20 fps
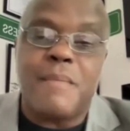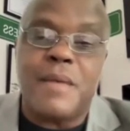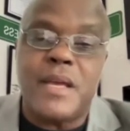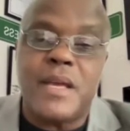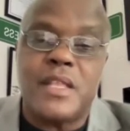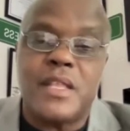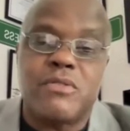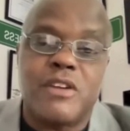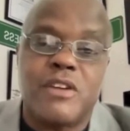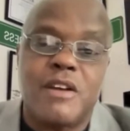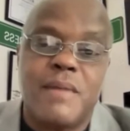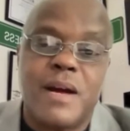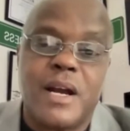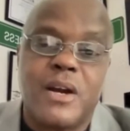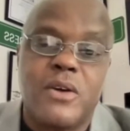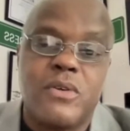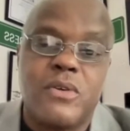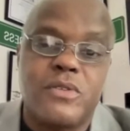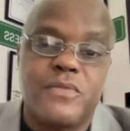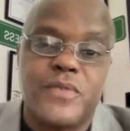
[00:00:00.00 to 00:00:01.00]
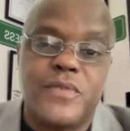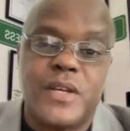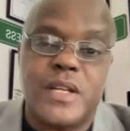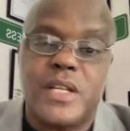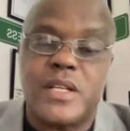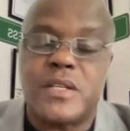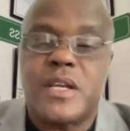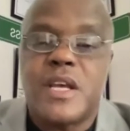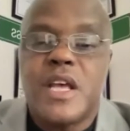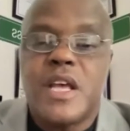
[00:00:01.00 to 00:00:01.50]
Me and 3 of my
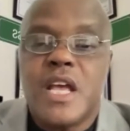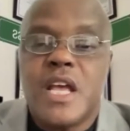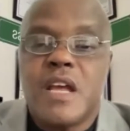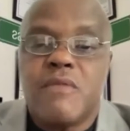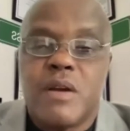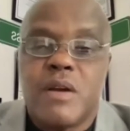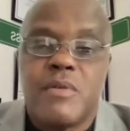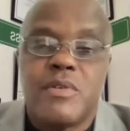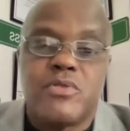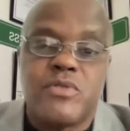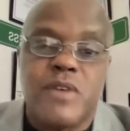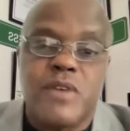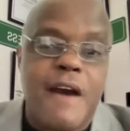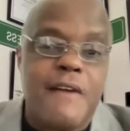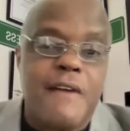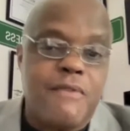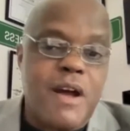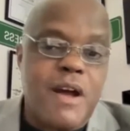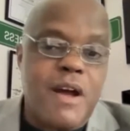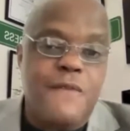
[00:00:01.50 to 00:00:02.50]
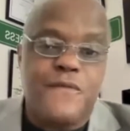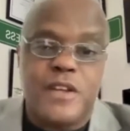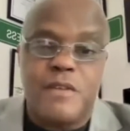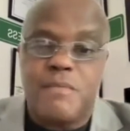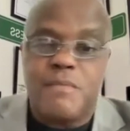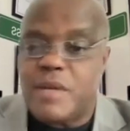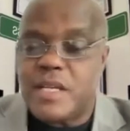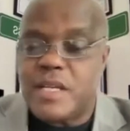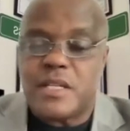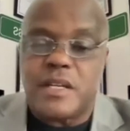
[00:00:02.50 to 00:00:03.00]
co-defendants. We were driving around Flint,
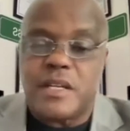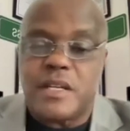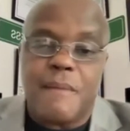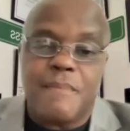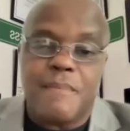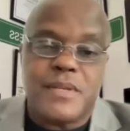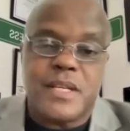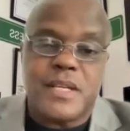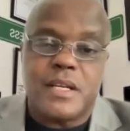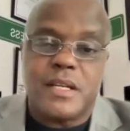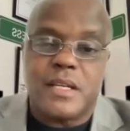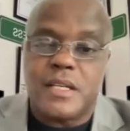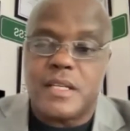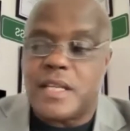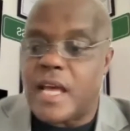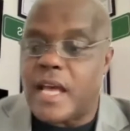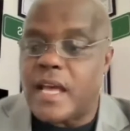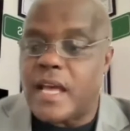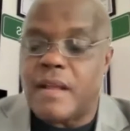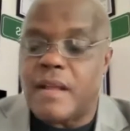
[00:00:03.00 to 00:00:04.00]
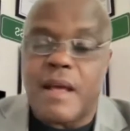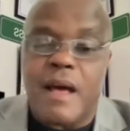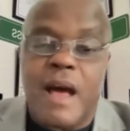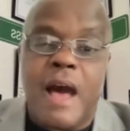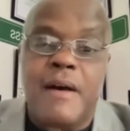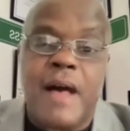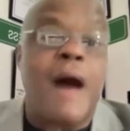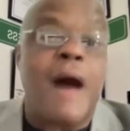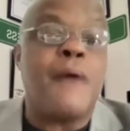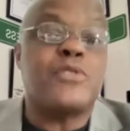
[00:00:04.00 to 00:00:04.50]
Michigan that particular day.
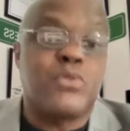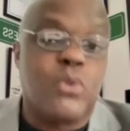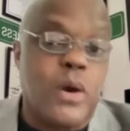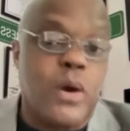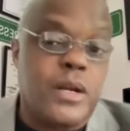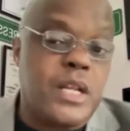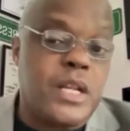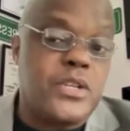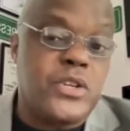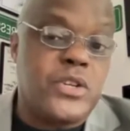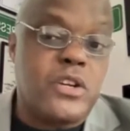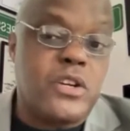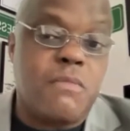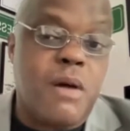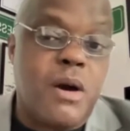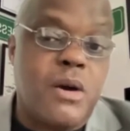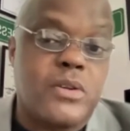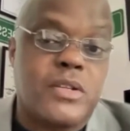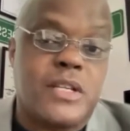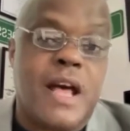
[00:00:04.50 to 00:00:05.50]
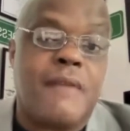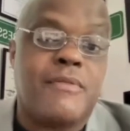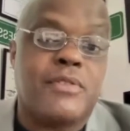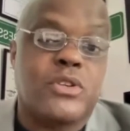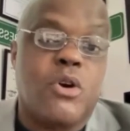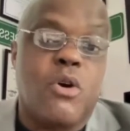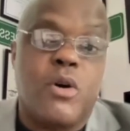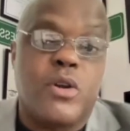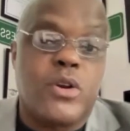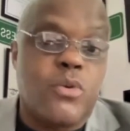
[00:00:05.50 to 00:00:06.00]
I was working at General Motors. I was
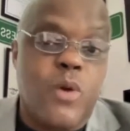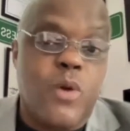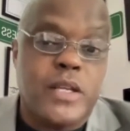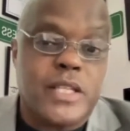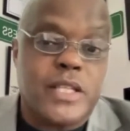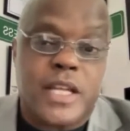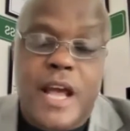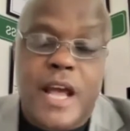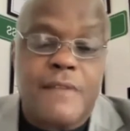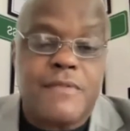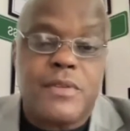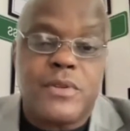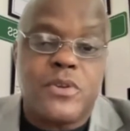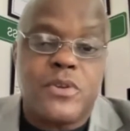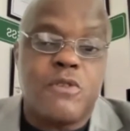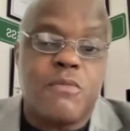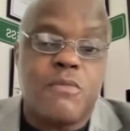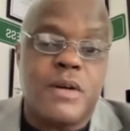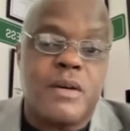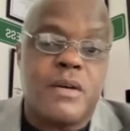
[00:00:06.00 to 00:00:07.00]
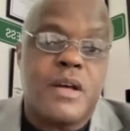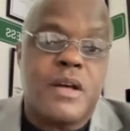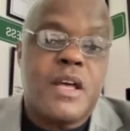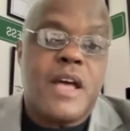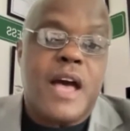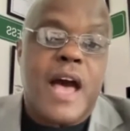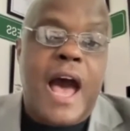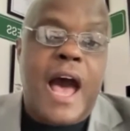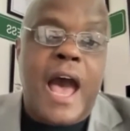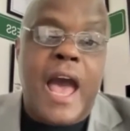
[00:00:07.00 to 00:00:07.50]
going to work that afternoon, but
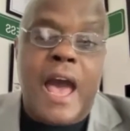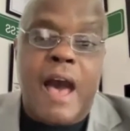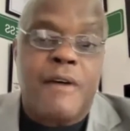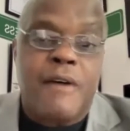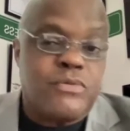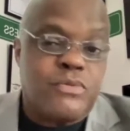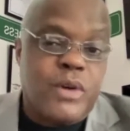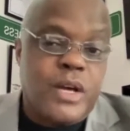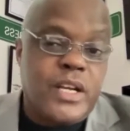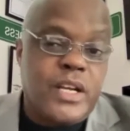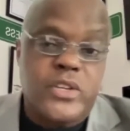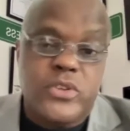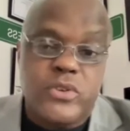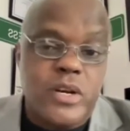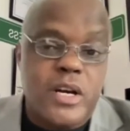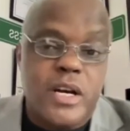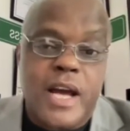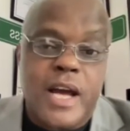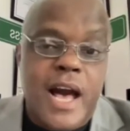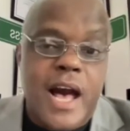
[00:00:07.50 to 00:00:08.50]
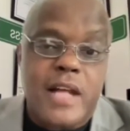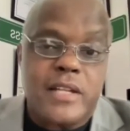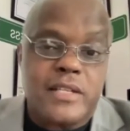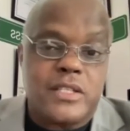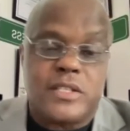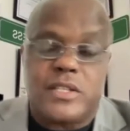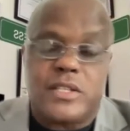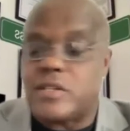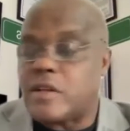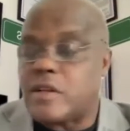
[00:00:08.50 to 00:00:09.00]
I was running drug
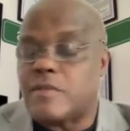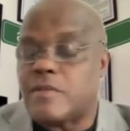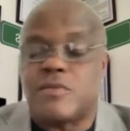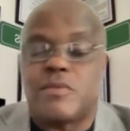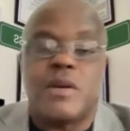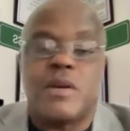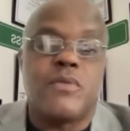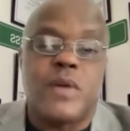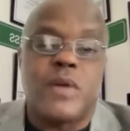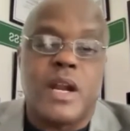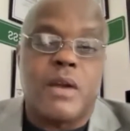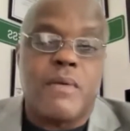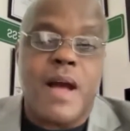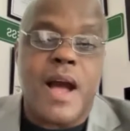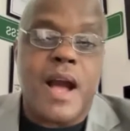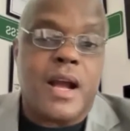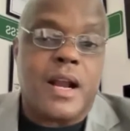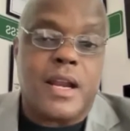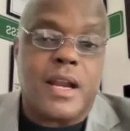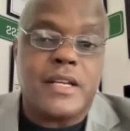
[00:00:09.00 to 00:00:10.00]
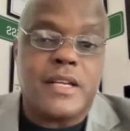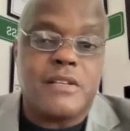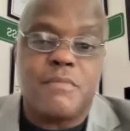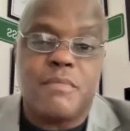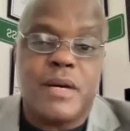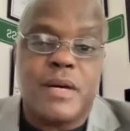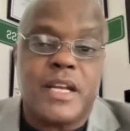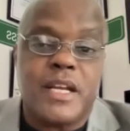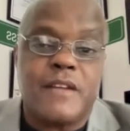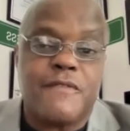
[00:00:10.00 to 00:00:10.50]
houses and stuff. So we were running around collecting
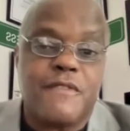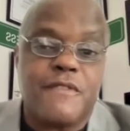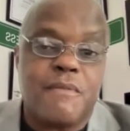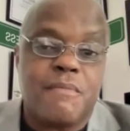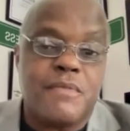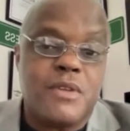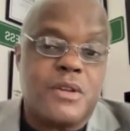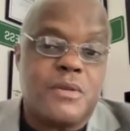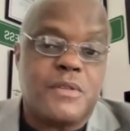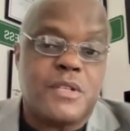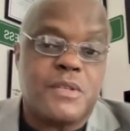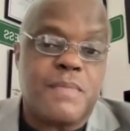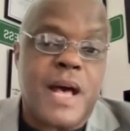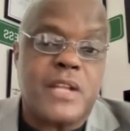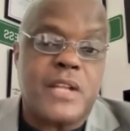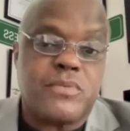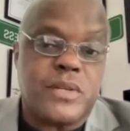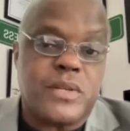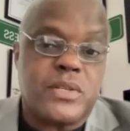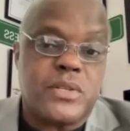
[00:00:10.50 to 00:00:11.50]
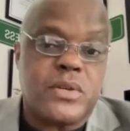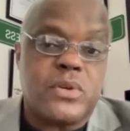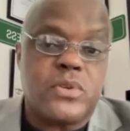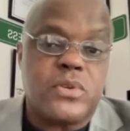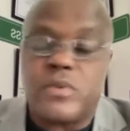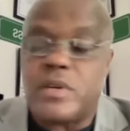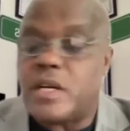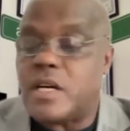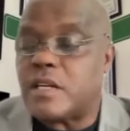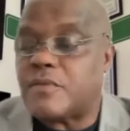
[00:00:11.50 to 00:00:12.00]
money from spots we sold
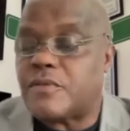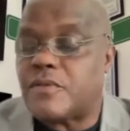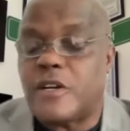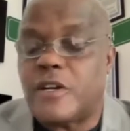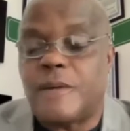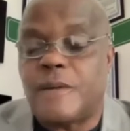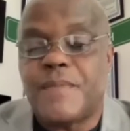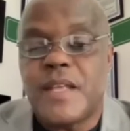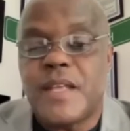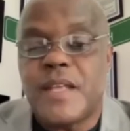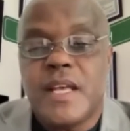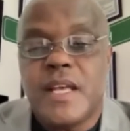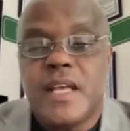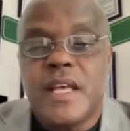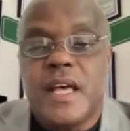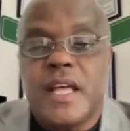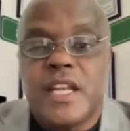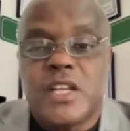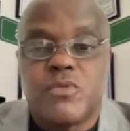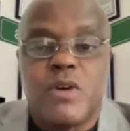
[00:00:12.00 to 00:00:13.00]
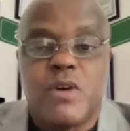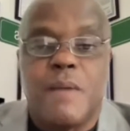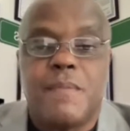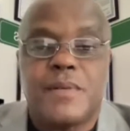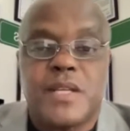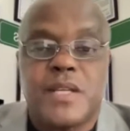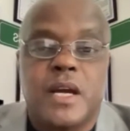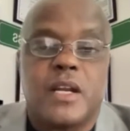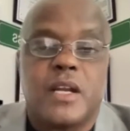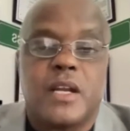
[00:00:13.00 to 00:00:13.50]
drugs from. And there's one
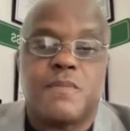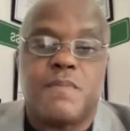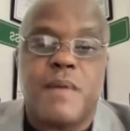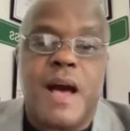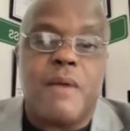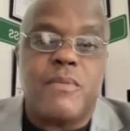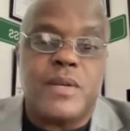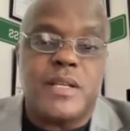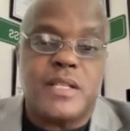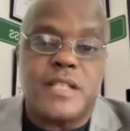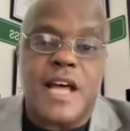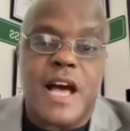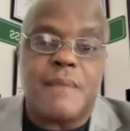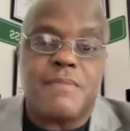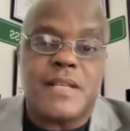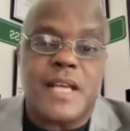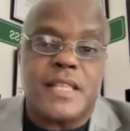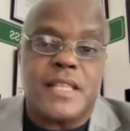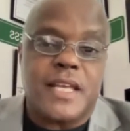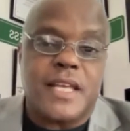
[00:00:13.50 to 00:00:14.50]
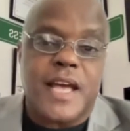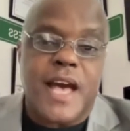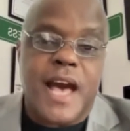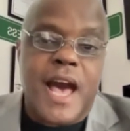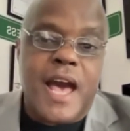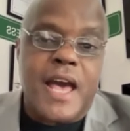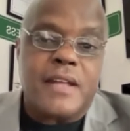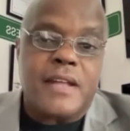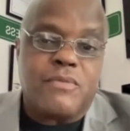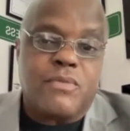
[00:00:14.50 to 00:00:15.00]
particular spot we stopped at. The
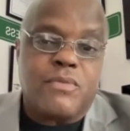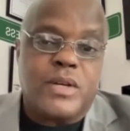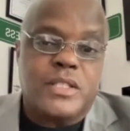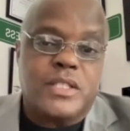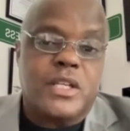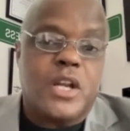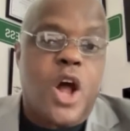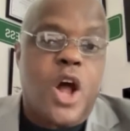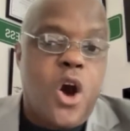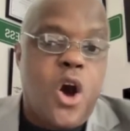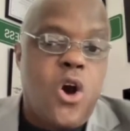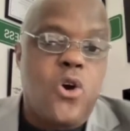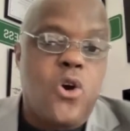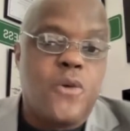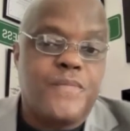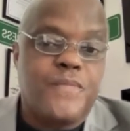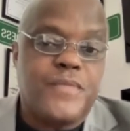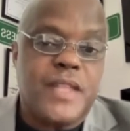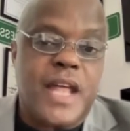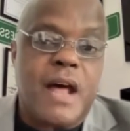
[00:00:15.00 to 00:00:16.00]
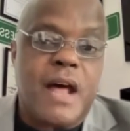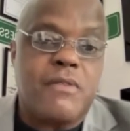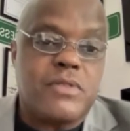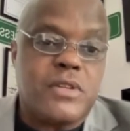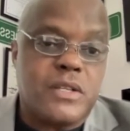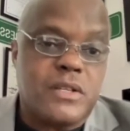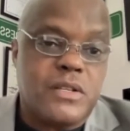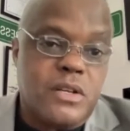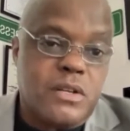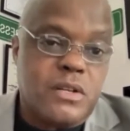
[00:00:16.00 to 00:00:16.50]
guy wasn't home that I was
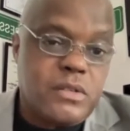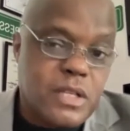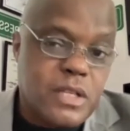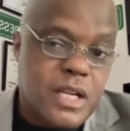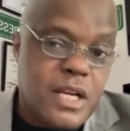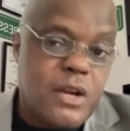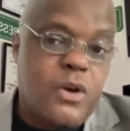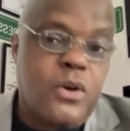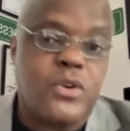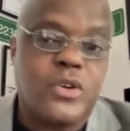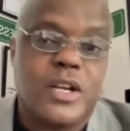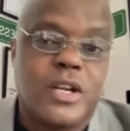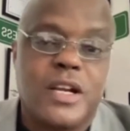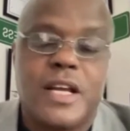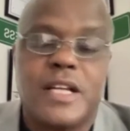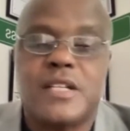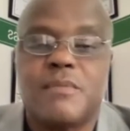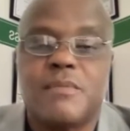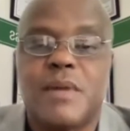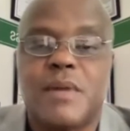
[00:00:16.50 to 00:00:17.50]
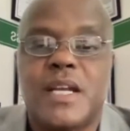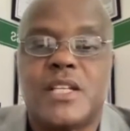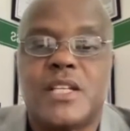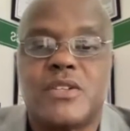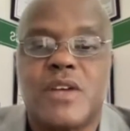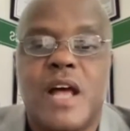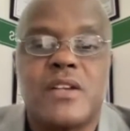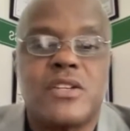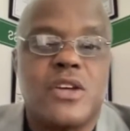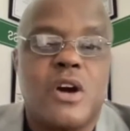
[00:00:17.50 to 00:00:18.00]
looking, to go to collect the money.
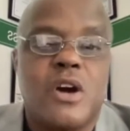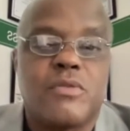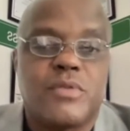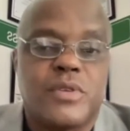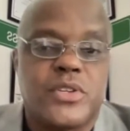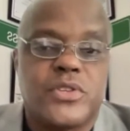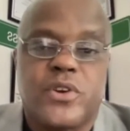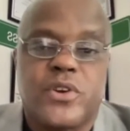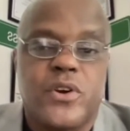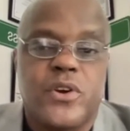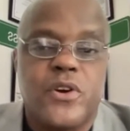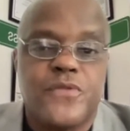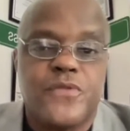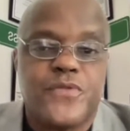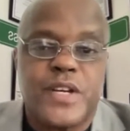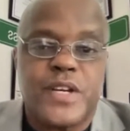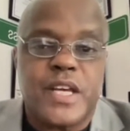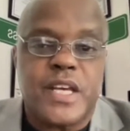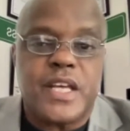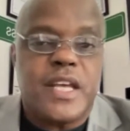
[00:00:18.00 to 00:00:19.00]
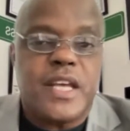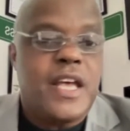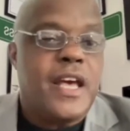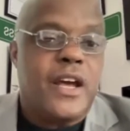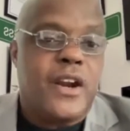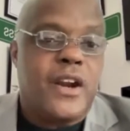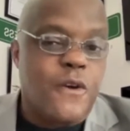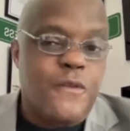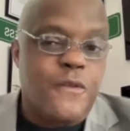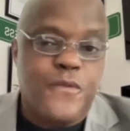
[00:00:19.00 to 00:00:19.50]
So I talked with his girlfriend
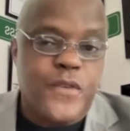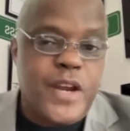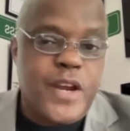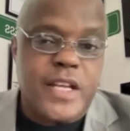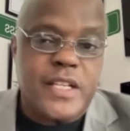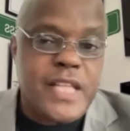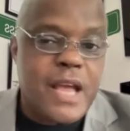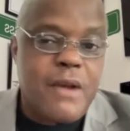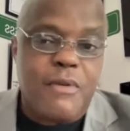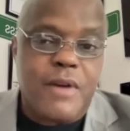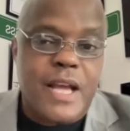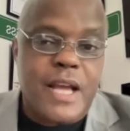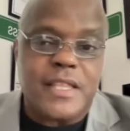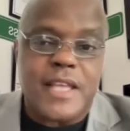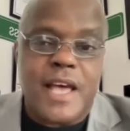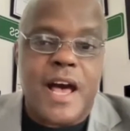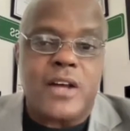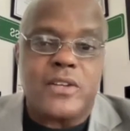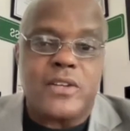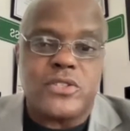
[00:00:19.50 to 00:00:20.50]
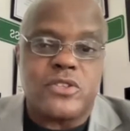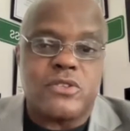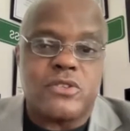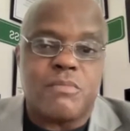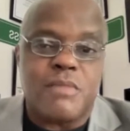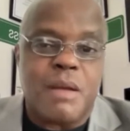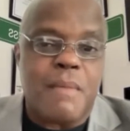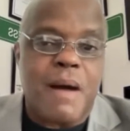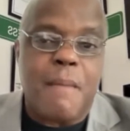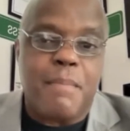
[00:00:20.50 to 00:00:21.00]
and her friends. They were at the house. So
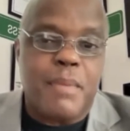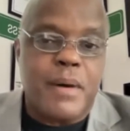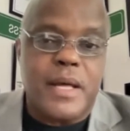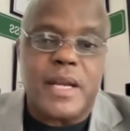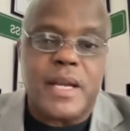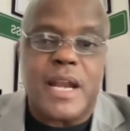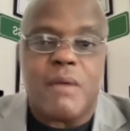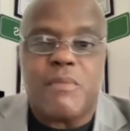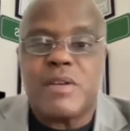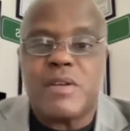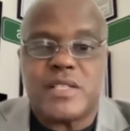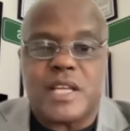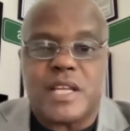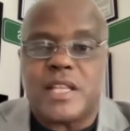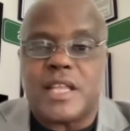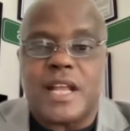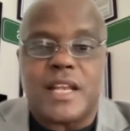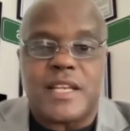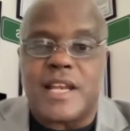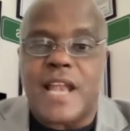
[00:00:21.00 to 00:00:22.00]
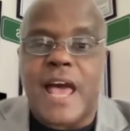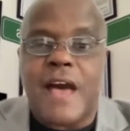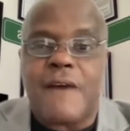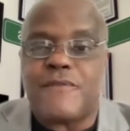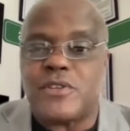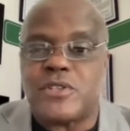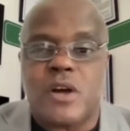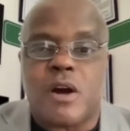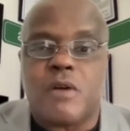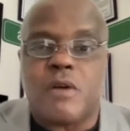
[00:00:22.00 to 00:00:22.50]
my buddy and I, we sat there, laughed
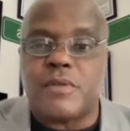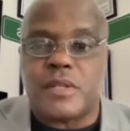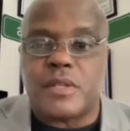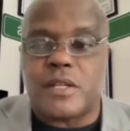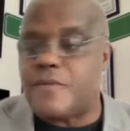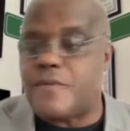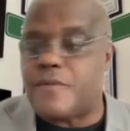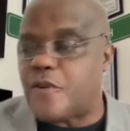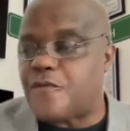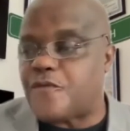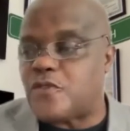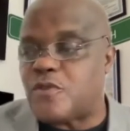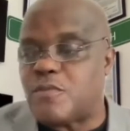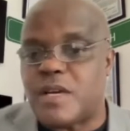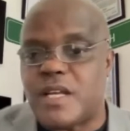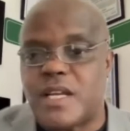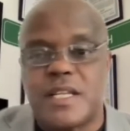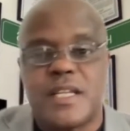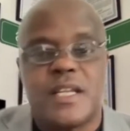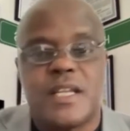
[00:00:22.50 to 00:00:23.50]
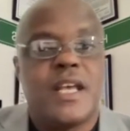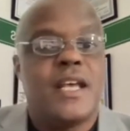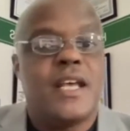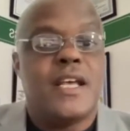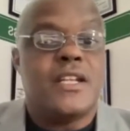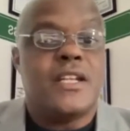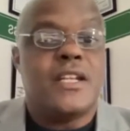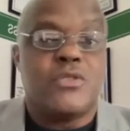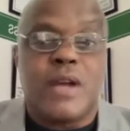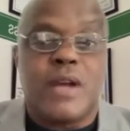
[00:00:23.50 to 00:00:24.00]
and talked with them for a few minutes,
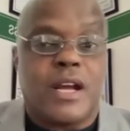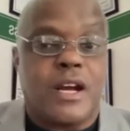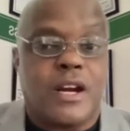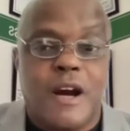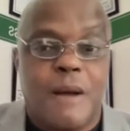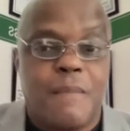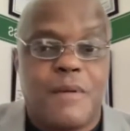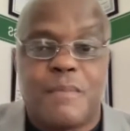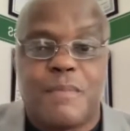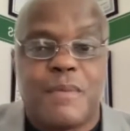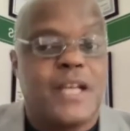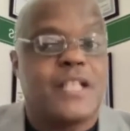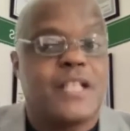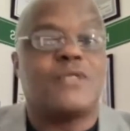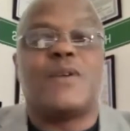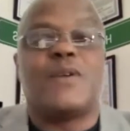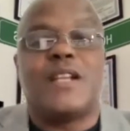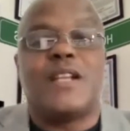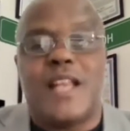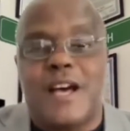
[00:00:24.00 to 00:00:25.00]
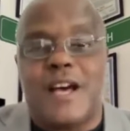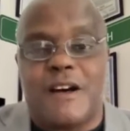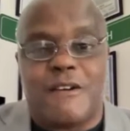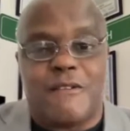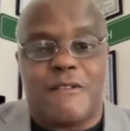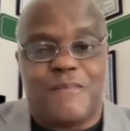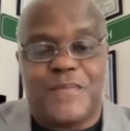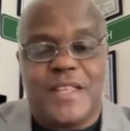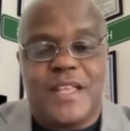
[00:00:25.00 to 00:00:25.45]
drank a couple of beers, and we left.